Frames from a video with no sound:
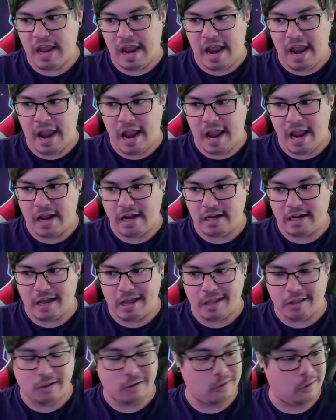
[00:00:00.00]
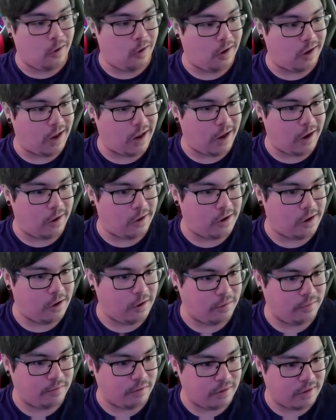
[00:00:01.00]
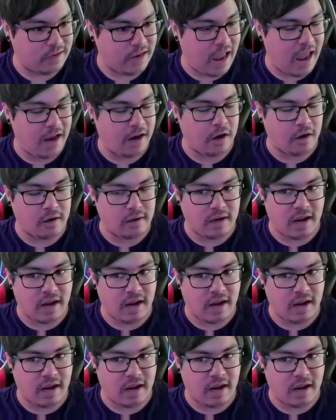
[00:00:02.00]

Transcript: and uh, the long hair here for Dagger.